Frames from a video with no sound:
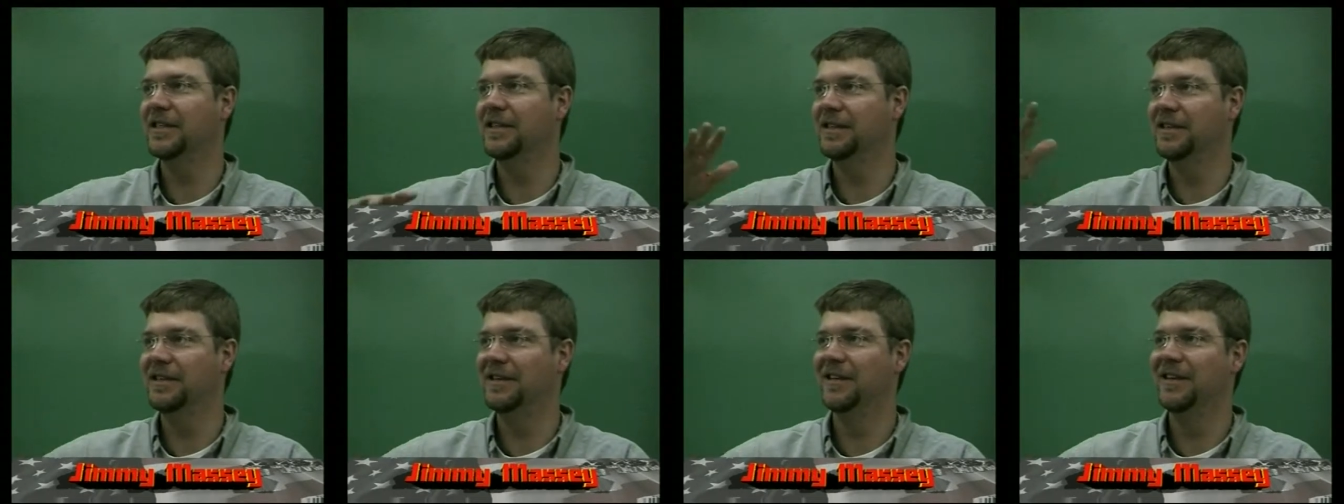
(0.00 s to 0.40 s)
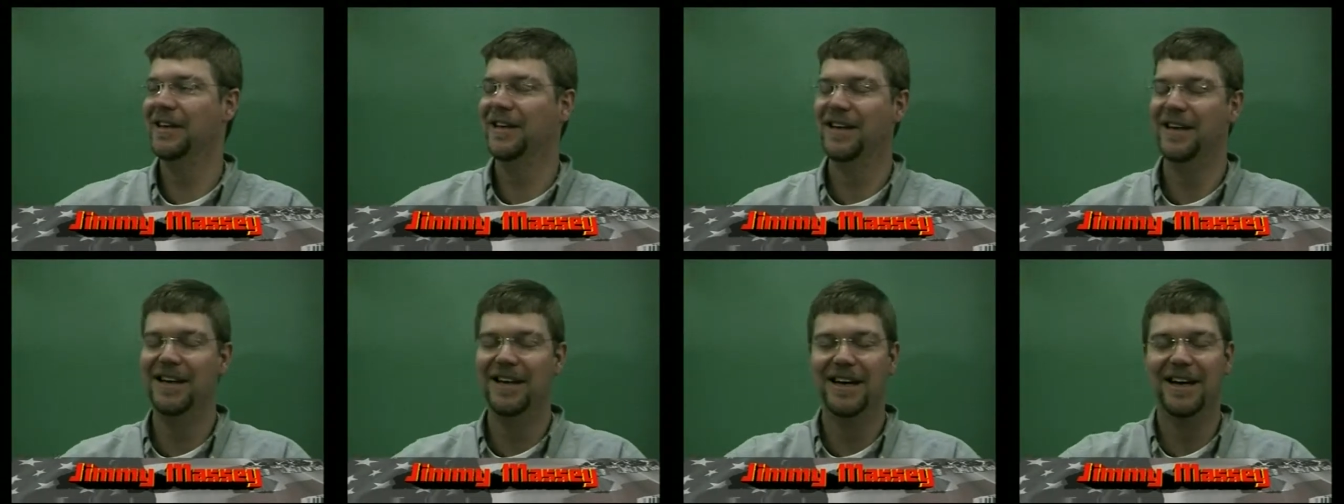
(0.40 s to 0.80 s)
going
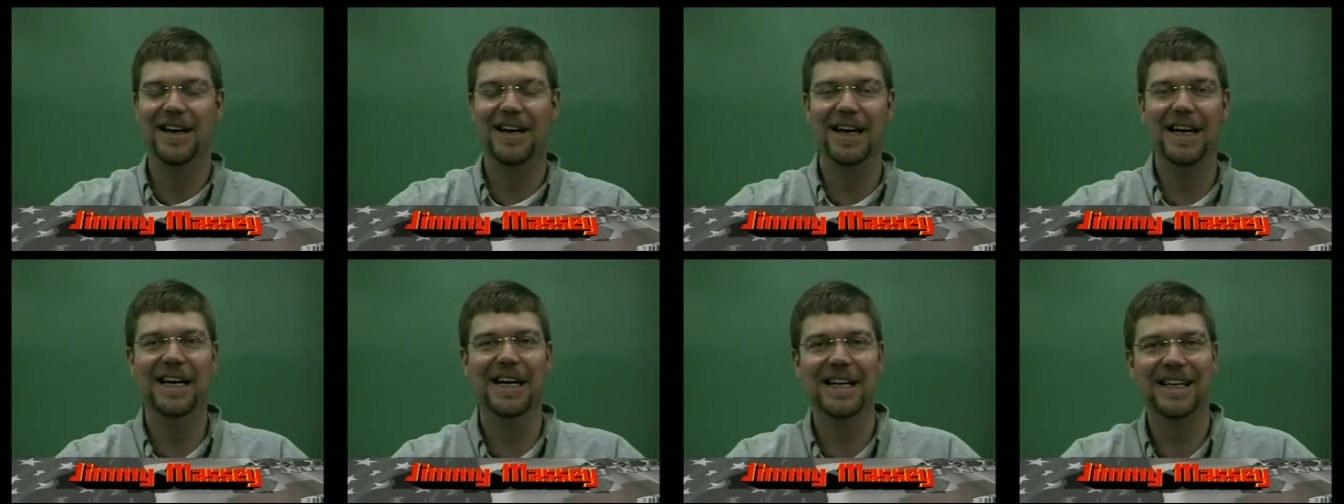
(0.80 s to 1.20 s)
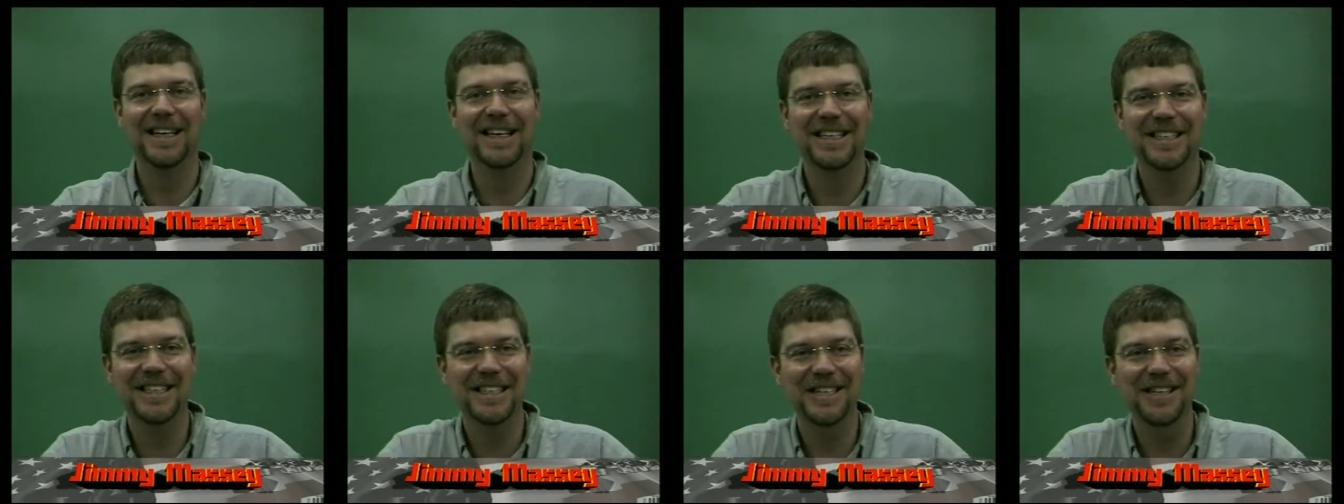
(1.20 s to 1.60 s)
to uh,
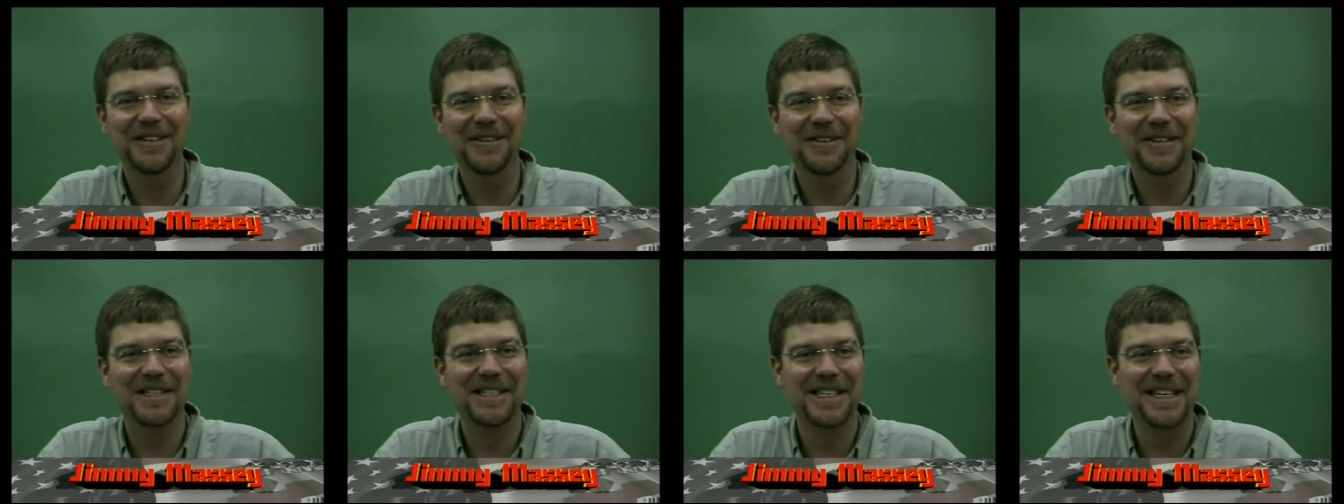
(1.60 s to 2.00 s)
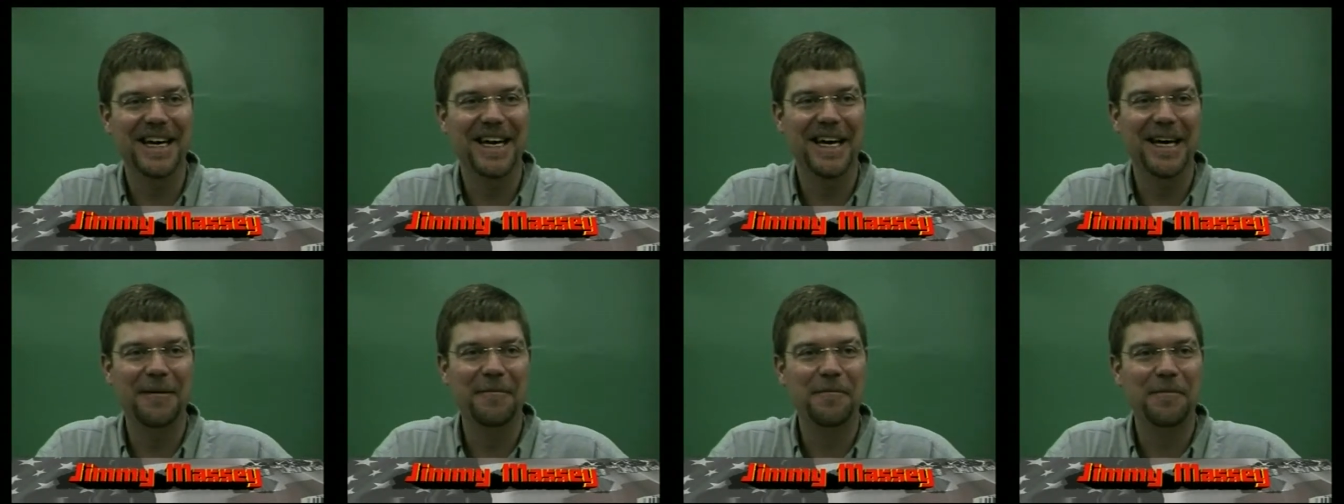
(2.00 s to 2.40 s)
continue to
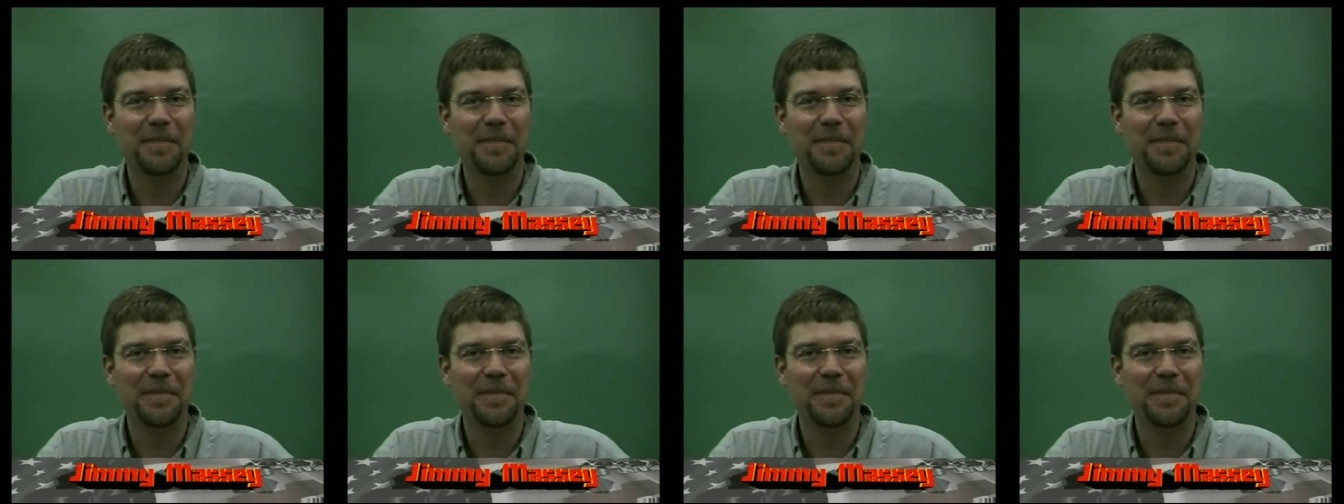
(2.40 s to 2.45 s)
stay.